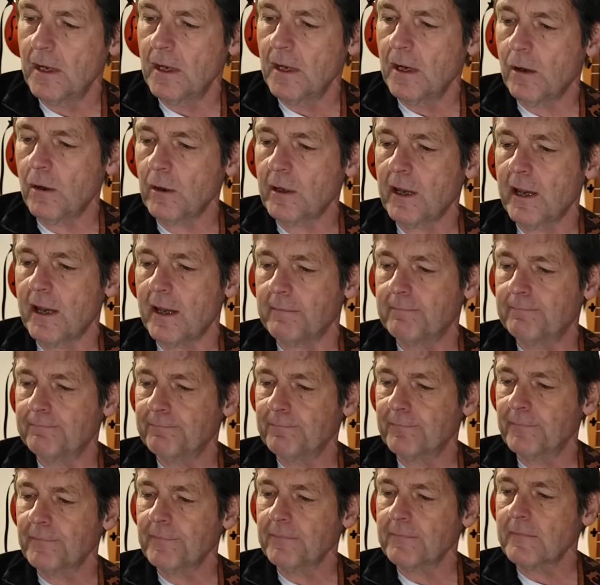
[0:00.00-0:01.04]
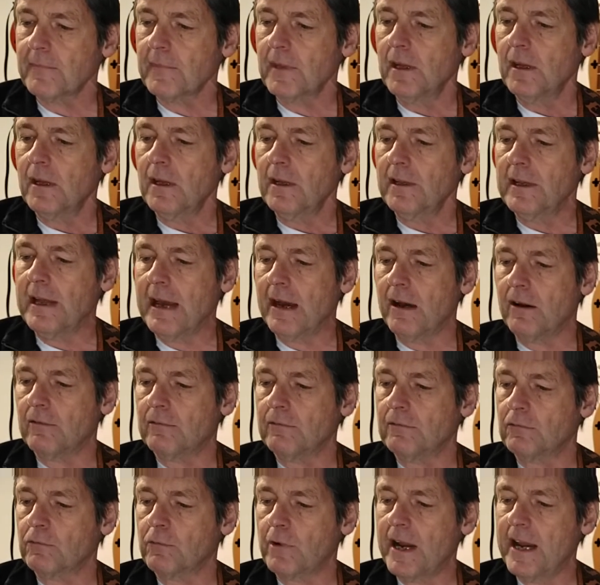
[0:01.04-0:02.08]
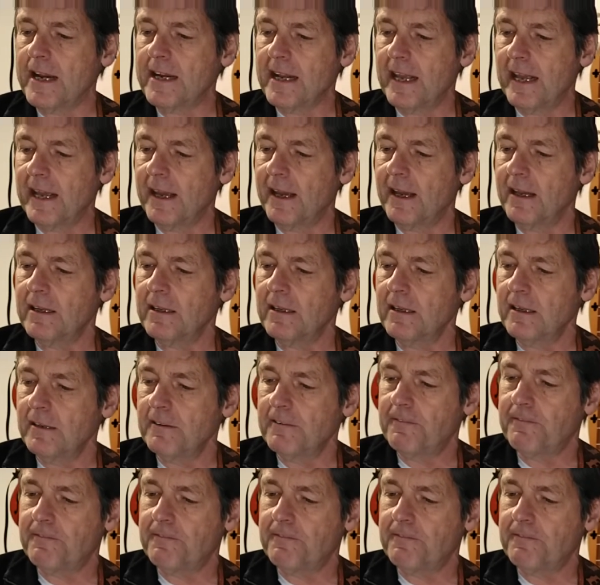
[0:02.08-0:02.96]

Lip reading: Okay, now right hand